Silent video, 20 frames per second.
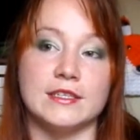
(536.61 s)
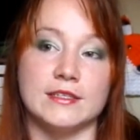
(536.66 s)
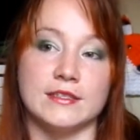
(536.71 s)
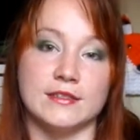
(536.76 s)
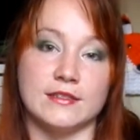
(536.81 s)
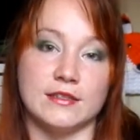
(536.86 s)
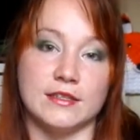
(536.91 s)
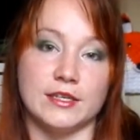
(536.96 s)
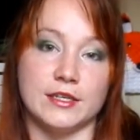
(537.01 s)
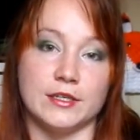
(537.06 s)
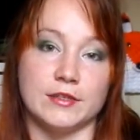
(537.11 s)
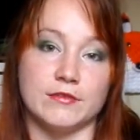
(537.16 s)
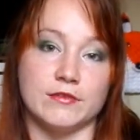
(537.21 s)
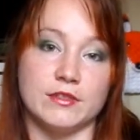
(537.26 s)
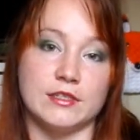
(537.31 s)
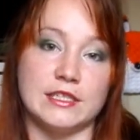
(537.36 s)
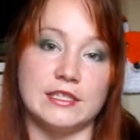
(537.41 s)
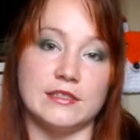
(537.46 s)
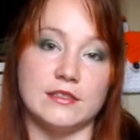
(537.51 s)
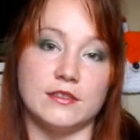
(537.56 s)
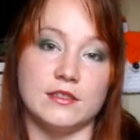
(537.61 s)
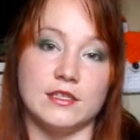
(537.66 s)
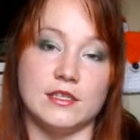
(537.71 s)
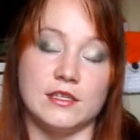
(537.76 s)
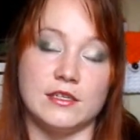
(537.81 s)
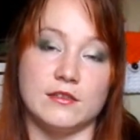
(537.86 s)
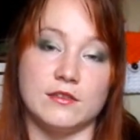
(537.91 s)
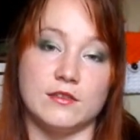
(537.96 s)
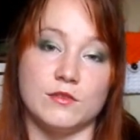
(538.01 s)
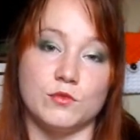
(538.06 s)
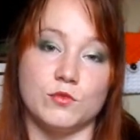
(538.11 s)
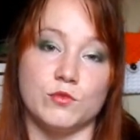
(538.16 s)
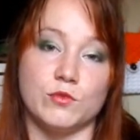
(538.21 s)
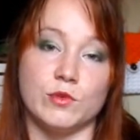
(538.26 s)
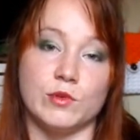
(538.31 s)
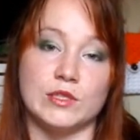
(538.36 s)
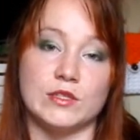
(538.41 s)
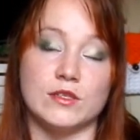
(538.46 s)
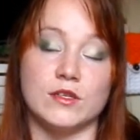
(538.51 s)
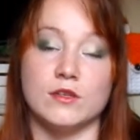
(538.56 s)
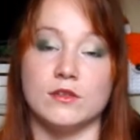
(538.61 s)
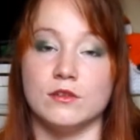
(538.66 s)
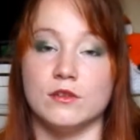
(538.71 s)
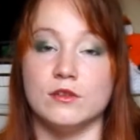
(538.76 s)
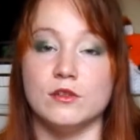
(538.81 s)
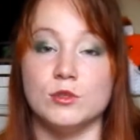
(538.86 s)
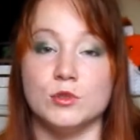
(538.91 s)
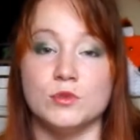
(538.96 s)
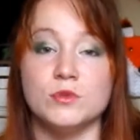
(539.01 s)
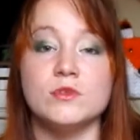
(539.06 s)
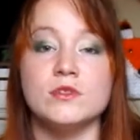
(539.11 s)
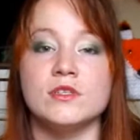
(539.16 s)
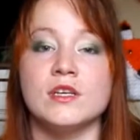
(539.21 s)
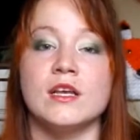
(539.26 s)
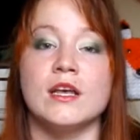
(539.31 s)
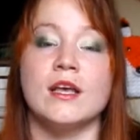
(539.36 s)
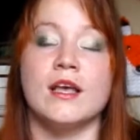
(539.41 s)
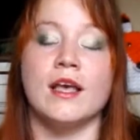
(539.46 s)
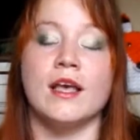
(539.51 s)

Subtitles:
is they're released in what's called clues,